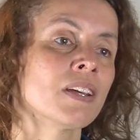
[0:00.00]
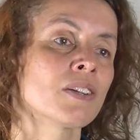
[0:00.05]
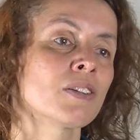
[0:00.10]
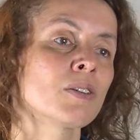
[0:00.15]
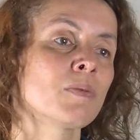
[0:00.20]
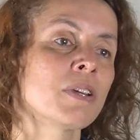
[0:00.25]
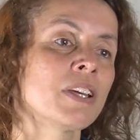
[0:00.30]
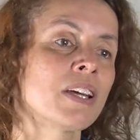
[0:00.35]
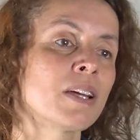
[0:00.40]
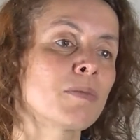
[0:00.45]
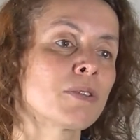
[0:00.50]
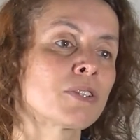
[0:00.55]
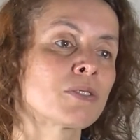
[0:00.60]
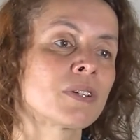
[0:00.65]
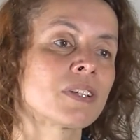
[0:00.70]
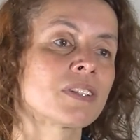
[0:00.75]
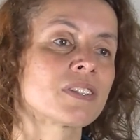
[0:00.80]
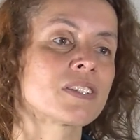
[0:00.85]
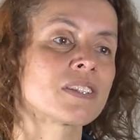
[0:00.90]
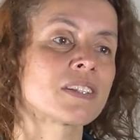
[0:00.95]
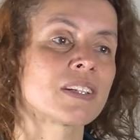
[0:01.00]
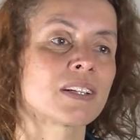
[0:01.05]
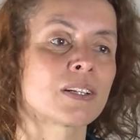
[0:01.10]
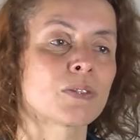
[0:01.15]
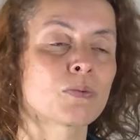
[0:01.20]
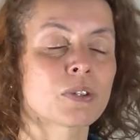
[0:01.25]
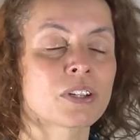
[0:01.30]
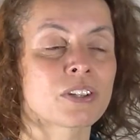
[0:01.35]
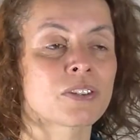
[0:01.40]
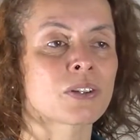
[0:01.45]
To be able to
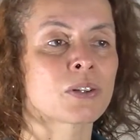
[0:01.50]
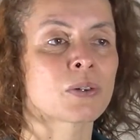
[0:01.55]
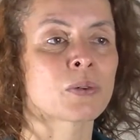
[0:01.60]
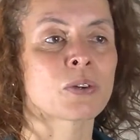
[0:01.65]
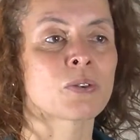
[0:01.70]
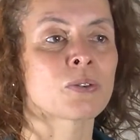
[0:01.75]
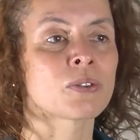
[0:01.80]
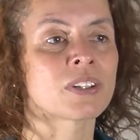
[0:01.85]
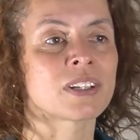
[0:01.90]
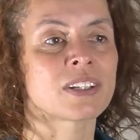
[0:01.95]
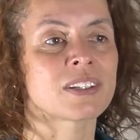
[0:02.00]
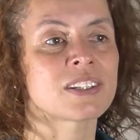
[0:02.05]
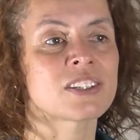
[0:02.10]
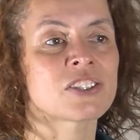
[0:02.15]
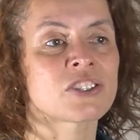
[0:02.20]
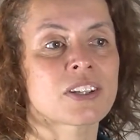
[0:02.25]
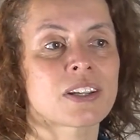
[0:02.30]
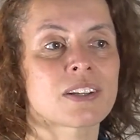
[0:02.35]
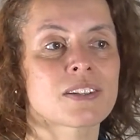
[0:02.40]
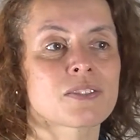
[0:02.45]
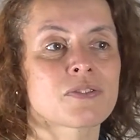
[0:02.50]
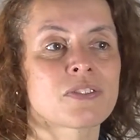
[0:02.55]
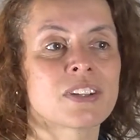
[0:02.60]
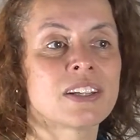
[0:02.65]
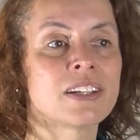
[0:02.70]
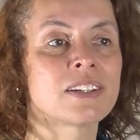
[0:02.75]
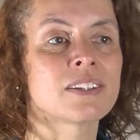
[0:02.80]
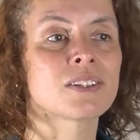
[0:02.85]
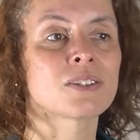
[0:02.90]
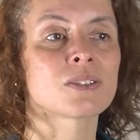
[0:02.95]
understand what is going on in these chains, we
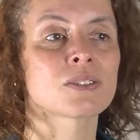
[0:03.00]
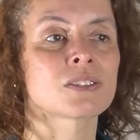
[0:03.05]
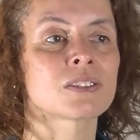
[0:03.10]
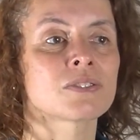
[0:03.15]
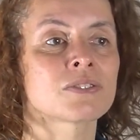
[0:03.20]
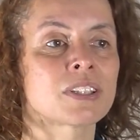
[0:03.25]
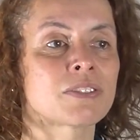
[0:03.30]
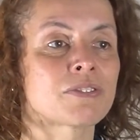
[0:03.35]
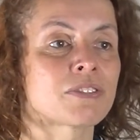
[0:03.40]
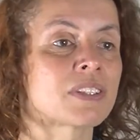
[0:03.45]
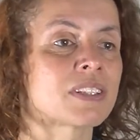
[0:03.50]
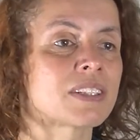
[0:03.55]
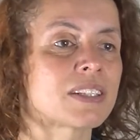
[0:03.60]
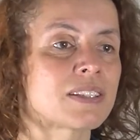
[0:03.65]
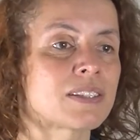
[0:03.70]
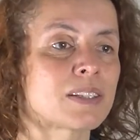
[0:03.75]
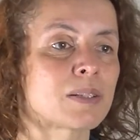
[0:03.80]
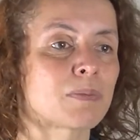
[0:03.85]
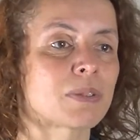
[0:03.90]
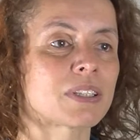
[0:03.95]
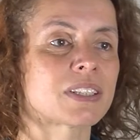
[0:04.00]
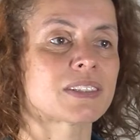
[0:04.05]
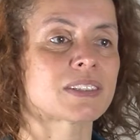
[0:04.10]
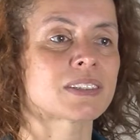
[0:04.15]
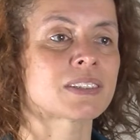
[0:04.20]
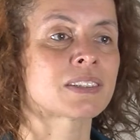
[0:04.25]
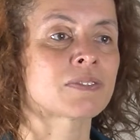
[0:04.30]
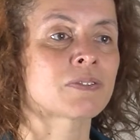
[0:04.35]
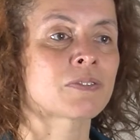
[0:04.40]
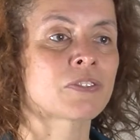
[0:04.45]
need a lot of different
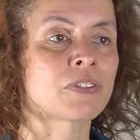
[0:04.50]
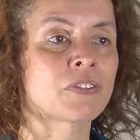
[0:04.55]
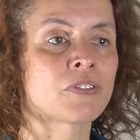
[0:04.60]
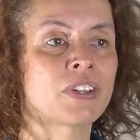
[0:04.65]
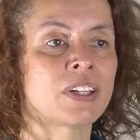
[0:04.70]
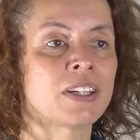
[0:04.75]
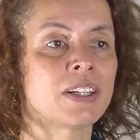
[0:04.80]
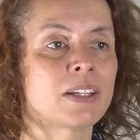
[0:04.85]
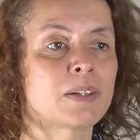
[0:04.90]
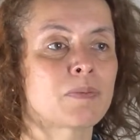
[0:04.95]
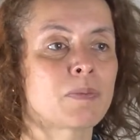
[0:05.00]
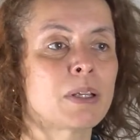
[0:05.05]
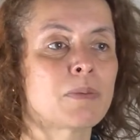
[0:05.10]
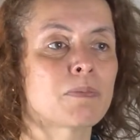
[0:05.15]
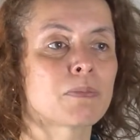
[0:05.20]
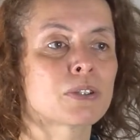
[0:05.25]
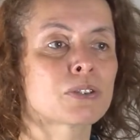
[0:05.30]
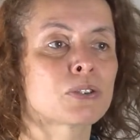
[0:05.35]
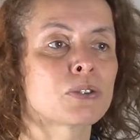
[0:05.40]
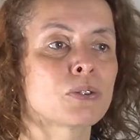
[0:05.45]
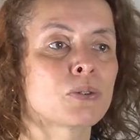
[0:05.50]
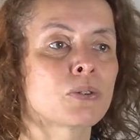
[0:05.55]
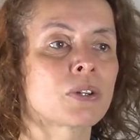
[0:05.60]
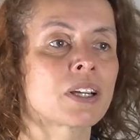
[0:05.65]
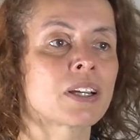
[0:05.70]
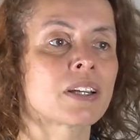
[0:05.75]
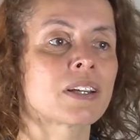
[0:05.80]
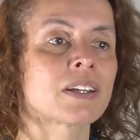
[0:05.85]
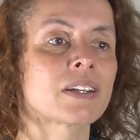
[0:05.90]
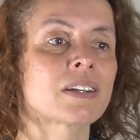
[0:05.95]
disciplines. We need people to
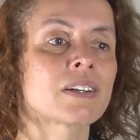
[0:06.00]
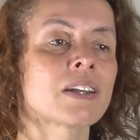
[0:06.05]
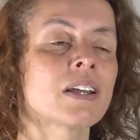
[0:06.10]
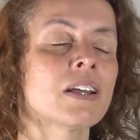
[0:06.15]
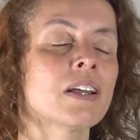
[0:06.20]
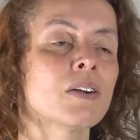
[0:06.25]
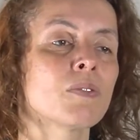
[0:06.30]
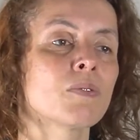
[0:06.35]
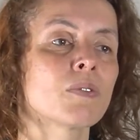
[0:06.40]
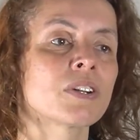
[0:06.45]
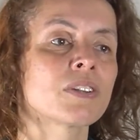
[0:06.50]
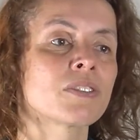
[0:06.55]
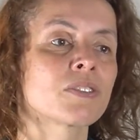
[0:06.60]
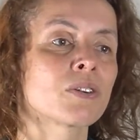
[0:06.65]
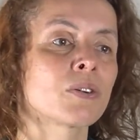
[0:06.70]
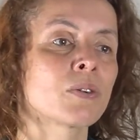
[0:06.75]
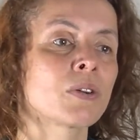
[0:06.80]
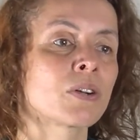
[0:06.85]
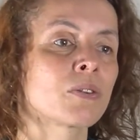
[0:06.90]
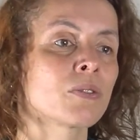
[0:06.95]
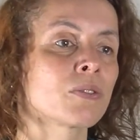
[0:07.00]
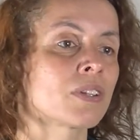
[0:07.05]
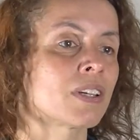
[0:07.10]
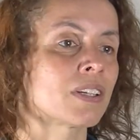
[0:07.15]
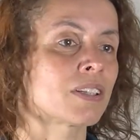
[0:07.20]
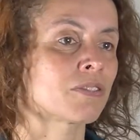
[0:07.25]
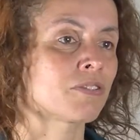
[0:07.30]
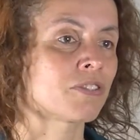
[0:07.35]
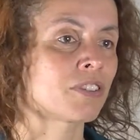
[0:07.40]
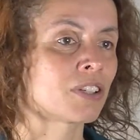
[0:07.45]
look at what is going on
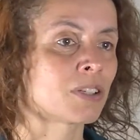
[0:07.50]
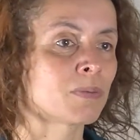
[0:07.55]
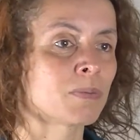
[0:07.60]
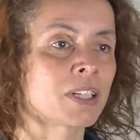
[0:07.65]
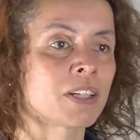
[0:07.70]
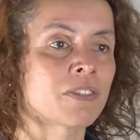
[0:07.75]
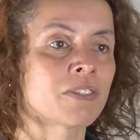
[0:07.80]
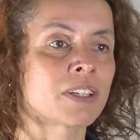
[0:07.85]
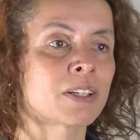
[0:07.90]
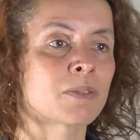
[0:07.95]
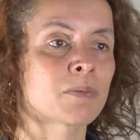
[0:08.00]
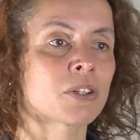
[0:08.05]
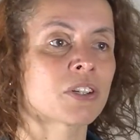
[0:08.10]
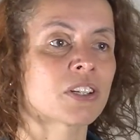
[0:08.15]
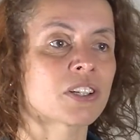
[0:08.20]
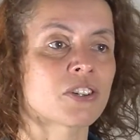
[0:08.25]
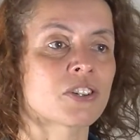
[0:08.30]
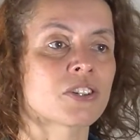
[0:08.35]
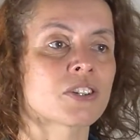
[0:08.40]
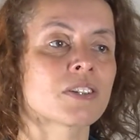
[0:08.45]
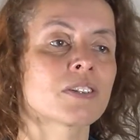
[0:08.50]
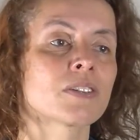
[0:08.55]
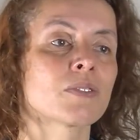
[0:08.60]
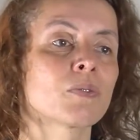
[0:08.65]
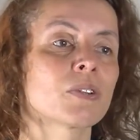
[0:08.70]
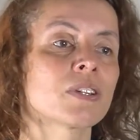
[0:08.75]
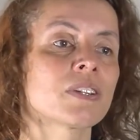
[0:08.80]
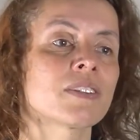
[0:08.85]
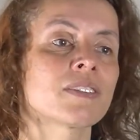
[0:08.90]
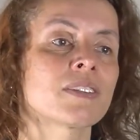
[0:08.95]
at the farm level in production,
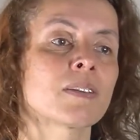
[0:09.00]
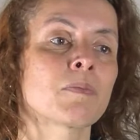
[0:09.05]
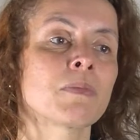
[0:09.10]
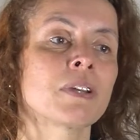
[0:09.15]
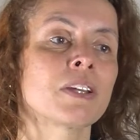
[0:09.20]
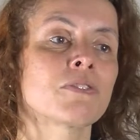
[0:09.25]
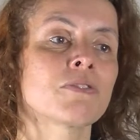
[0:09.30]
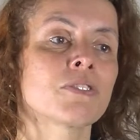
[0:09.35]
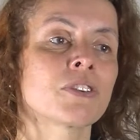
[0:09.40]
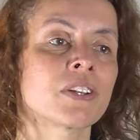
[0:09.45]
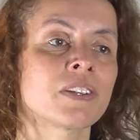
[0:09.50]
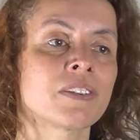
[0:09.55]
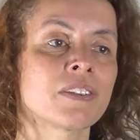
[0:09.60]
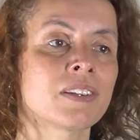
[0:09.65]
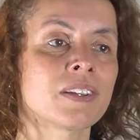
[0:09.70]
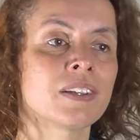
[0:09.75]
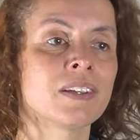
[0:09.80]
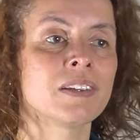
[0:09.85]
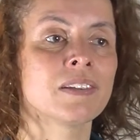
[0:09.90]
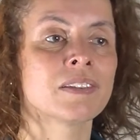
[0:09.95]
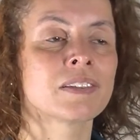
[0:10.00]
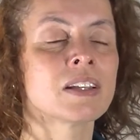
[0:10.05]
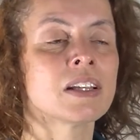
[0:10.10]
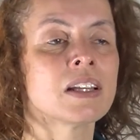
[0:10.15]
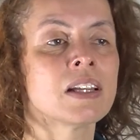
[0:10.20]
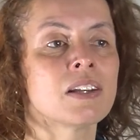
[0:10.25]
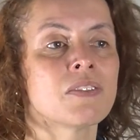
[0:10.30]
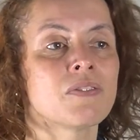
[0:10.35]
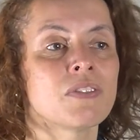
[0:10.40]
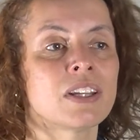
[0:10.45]
what does that mean for disease.
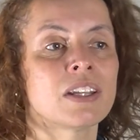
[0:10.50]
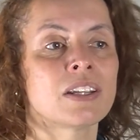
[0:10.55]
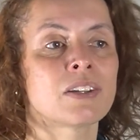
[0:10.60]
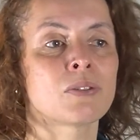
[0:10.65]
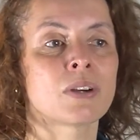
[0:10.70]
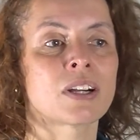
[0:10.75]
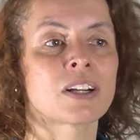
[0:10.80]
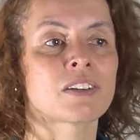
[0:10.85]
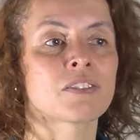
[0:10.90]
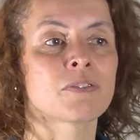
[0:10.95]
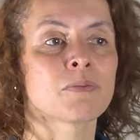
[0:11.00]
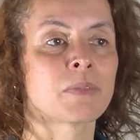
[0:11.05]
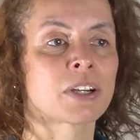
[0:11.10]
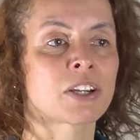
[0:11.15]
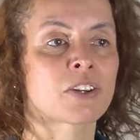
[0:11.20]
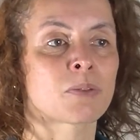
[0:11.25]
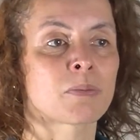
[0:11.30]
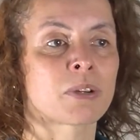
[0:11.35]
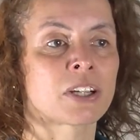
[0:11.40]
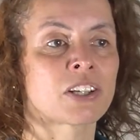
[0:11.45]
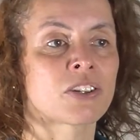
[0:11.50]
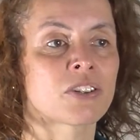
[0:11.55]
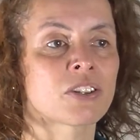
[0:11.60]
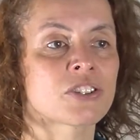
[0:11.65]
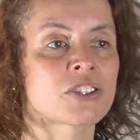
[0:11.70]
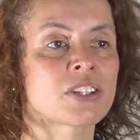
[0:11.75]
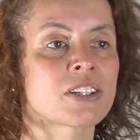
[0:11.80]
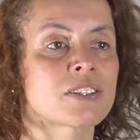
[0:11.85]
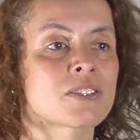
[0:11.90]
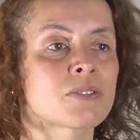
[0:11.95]
We need to have
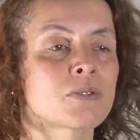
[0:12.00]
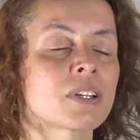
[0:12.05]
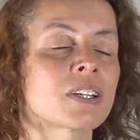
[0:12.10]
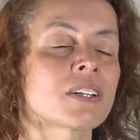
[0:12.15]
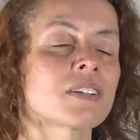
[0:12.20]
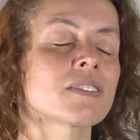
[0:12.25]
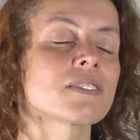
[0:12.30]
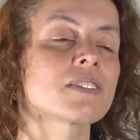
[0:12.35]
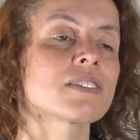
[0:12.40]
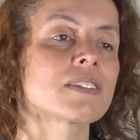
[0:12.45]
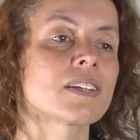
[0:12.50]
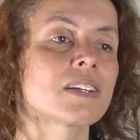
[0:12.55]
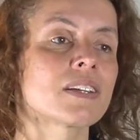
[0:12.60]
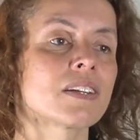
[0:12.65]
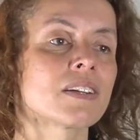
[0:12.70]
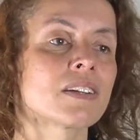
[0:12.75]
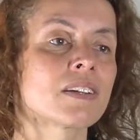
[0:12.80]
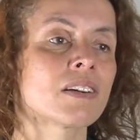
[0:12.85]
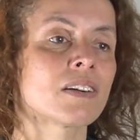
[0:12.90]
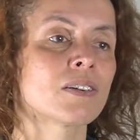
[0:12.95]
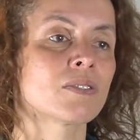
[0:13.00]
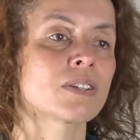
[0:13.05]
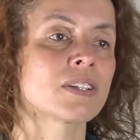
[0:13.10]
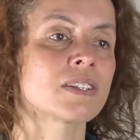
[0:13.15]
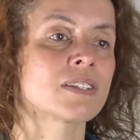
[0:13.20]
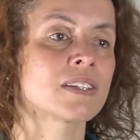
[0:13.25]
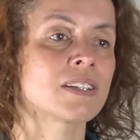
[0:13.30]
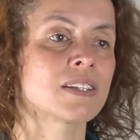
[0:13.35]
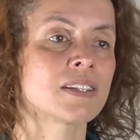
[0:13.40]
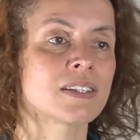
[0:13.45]
microbiologists who can understand how
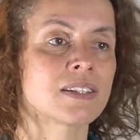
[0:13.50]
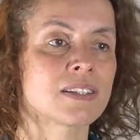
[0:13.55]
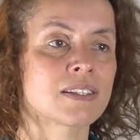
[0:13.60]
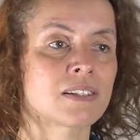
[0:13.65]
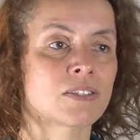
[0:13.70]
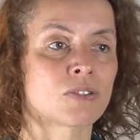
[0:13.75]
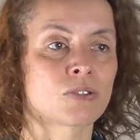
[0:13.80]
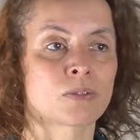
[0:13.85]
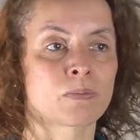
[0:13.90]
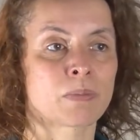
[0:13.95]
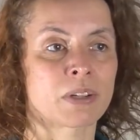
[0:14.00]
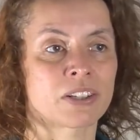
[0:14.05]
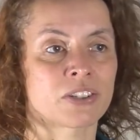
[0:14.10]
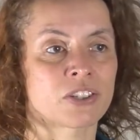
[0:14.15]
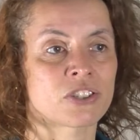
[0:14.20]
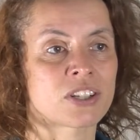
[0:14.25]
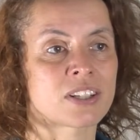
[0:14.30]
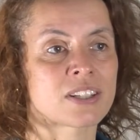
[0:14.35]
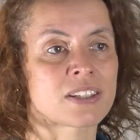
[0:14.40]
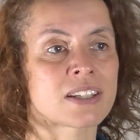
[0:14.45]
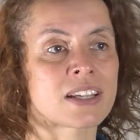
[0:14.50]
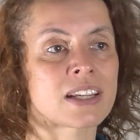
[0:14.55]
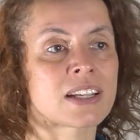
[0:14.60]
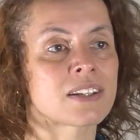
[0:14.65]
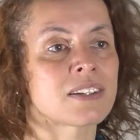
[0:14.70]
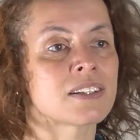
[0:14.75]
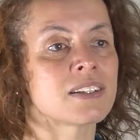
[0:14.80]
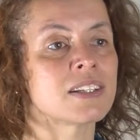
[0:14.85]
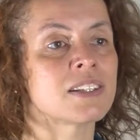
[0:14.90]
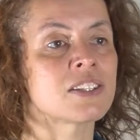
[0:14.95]
disease or pathogens
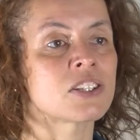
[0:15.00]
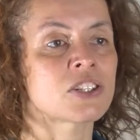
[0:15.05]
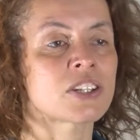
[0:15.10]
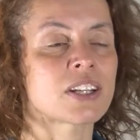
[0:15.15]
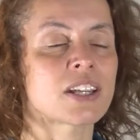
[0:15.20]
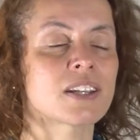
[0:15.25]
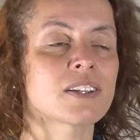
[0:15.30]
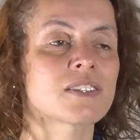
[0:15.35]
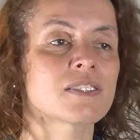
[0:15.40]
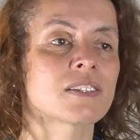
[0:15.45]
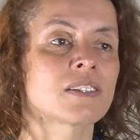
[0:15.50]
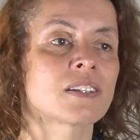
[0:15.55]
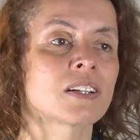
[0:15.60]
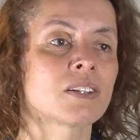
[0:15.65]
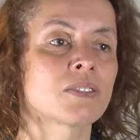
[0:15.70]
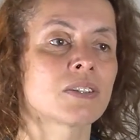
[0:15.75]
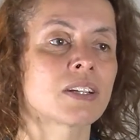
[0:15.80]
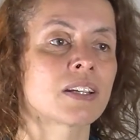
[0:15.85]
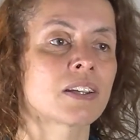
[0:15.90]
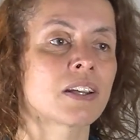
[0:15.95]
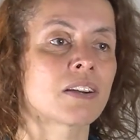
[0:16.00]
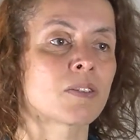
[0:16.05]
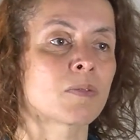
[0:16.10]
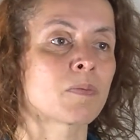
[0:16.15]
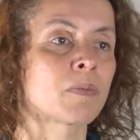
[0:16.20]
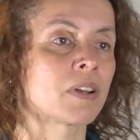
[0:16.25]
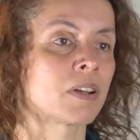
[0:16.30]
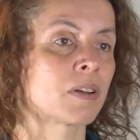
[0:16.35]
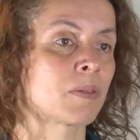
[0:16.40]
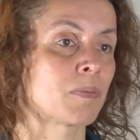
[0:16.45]
enter these chains and how they are
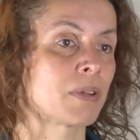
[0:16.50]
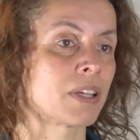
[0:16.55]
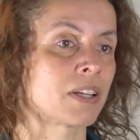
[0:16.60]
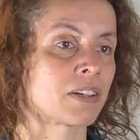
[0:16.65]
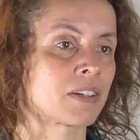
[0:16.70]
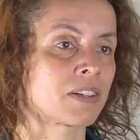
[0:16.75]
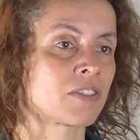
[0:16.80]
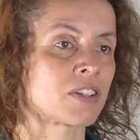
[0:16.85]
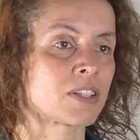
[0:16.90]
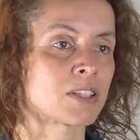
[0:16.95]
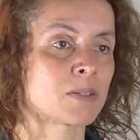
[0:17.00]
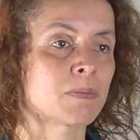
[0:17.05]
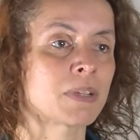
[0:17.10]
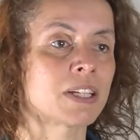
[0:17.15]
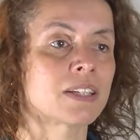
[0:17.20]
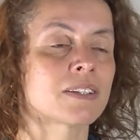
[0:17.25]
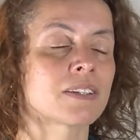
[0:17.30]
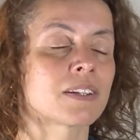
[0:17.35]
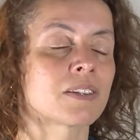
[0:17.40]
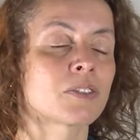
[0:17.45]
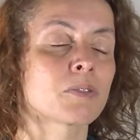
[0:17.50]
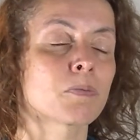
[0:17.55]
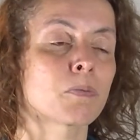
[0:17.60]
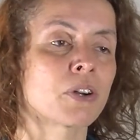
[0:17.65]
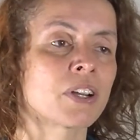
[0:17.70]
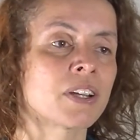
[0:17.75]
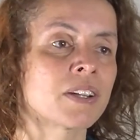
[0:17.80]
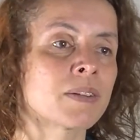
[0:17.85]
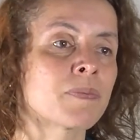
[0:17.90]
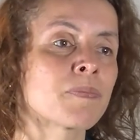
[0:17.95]
being transmitted and
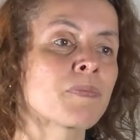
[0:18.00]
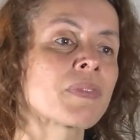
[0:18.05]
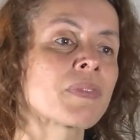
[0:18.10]
spread.